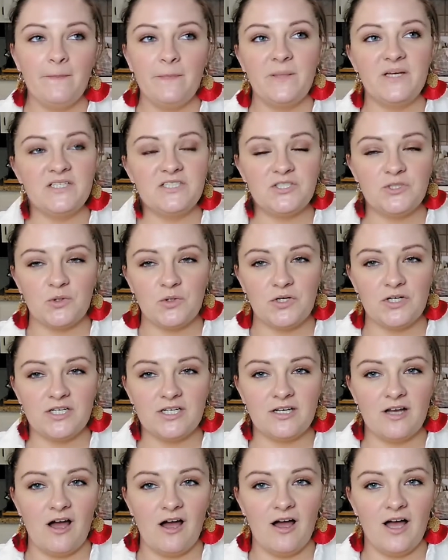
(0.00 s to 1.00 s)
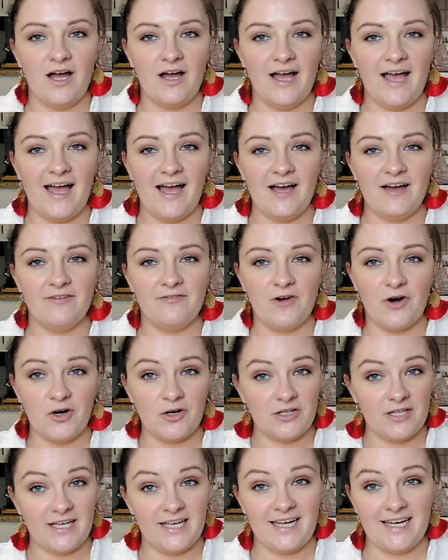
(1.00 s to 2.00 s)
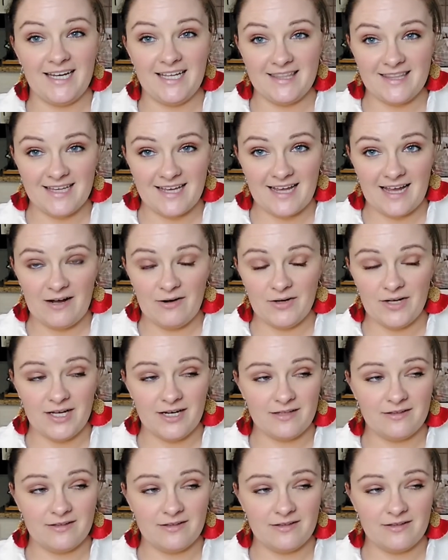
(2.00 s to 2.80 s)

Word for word: This store did not have hardly anything out yet.